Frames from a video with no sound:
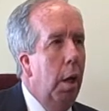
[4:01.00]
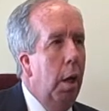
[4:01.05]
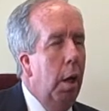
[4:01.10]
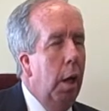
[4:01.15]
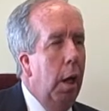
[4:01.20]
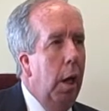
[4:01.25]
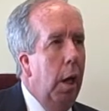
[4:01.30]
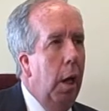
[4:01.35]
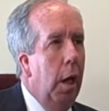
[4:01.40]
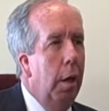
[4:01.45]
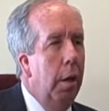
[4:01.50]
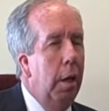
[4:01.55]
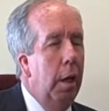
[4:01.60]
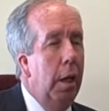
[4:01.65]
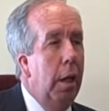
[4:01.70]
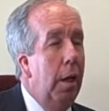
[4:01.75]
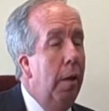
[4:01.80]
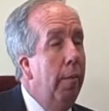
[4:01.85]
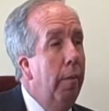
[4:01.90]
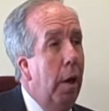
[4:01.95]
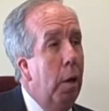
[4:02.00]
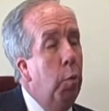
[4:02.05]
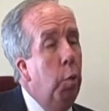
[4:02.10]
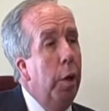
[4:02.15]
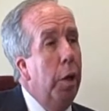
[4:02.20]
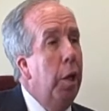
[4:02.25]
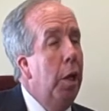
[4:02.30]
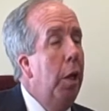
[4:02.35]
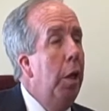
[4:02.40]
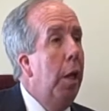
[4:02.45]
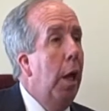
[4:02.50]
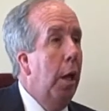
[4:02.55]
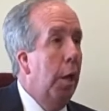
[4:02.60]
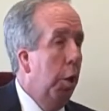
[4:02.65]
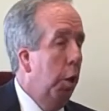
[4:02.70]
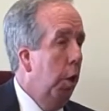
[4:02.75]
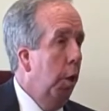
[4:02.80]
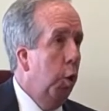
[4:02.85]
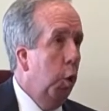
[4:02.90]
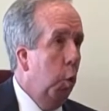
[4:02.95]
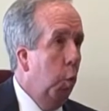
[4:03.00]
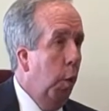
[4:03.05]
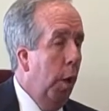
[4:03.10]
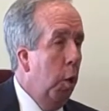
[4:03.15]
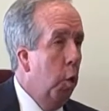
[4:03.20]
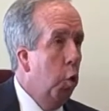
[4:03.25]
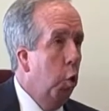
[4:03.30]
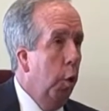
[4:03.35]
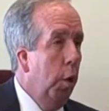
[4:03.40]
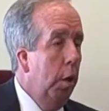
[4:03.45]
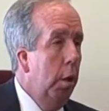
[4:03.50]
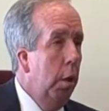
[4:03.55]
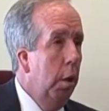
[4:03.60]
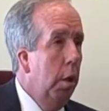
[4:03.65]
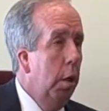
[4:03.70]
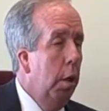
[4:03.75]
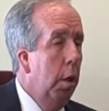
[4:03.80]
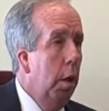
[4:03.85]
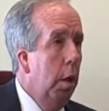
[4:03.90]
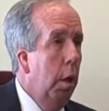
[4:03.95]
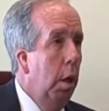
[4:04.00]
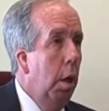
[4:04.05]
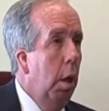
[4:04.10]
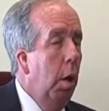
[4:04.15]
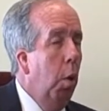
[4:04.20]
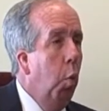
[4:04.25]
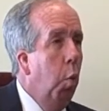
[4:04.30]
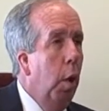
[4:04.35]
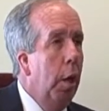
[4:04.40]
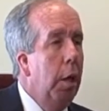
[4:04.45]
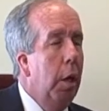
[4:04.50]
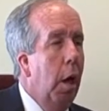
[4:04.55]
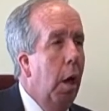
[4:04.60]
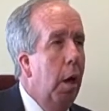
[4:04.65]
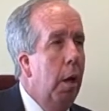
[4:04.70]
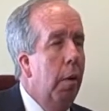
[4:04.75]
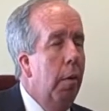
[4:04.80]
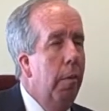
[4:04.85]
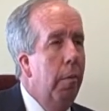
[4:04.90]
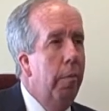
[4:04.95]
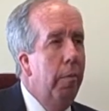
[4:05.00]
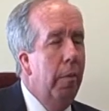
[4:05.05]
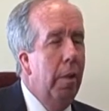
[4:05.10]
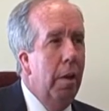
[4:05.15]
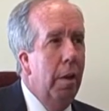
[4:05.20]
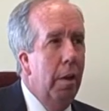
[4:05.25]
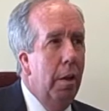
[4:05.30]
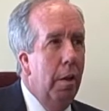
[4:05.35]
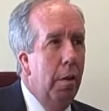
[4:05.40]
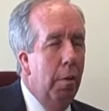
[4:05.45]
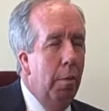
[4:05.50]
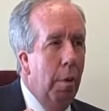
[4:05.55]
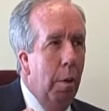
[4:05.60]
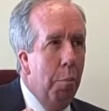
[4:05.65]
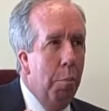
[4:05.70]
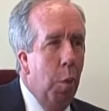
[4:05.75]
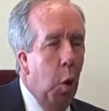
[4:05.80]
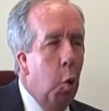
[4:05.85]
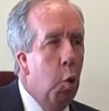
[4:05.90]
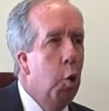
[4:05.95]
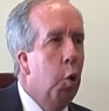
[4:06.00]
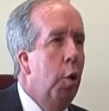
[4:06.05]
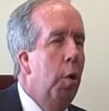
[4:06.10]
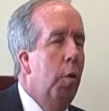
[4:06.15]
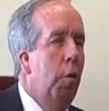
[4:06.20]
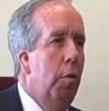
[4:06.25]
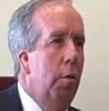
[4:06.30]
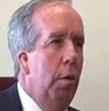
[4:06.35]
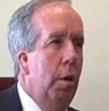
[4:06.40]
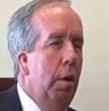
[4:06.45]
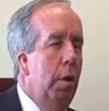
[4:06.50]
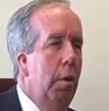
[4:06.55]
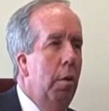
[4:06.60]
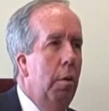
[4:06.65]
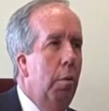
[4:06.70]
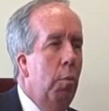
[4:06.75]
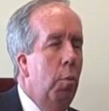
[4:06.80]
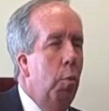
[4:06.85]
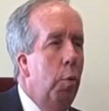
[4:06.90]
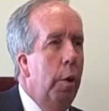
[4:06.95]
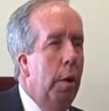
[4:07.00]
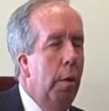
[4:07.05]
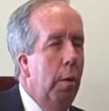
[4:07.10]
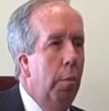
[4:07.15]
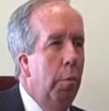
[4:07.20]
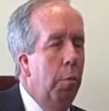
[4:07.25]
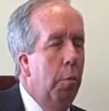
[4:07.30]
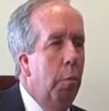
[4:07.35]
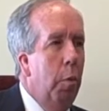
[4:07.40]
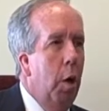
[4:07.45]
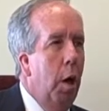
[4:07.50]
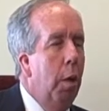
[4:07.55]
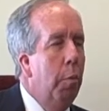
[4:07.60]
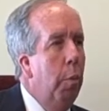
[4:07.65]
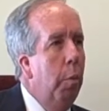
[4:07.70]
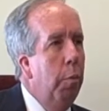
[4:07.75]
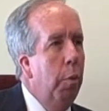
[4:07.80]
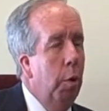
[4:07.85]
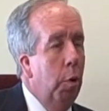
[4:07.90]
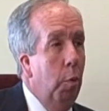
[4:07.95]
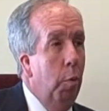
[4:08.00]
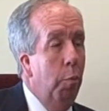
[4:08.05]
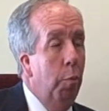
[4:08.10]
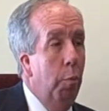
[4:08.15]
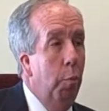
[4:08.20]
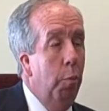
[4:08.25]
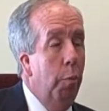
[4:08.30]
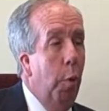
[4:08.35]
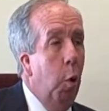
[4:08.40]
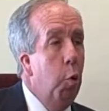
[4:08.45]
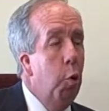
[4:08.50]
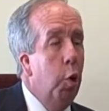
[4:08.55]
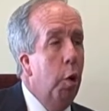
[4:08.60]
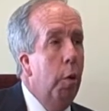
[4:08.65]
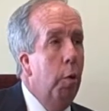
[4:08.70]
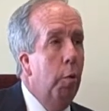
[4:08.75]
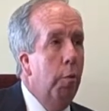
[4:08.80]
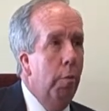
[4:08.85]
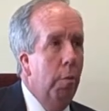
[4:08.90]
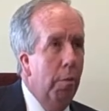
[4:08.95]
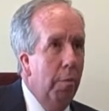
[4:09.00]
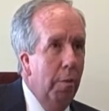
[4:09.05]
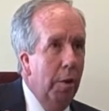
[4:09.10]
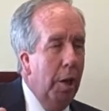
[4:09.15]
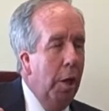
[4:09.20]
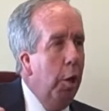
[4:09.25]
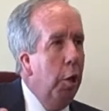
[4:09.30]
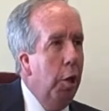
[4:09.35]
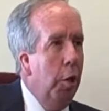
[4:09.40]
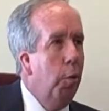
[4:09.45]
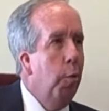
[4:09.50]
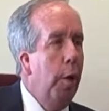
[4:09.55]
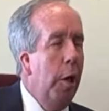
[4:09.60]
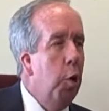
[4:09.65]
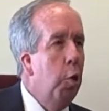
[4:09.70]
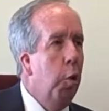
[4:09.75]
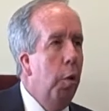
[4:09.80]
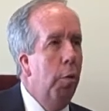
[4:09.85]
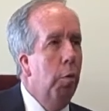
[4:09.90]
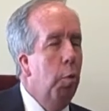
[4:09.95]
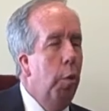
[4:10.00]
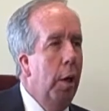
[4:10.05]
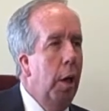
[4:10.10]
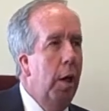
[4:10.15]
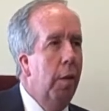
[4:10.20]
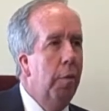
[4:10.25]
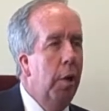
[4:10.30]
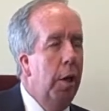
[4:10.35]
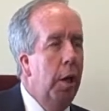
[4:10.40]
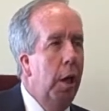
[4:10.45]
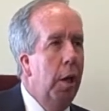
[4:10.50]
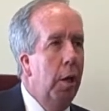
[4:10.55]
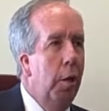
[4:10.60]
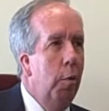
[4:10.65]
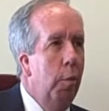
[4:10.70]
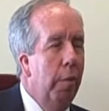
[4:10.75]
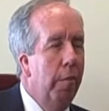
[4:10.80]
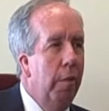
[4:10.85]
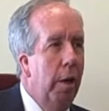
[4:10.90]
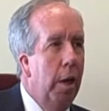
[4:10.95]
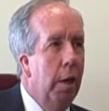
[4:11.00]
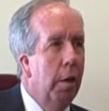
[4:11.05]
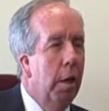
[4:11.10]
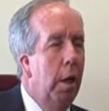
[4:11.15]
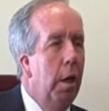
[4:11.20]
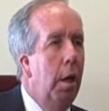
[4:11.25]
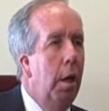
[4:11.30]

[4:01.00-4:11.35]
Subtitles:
And if I was in that situation, what kind of emotional problems or emotional considerations would I have to take into effect?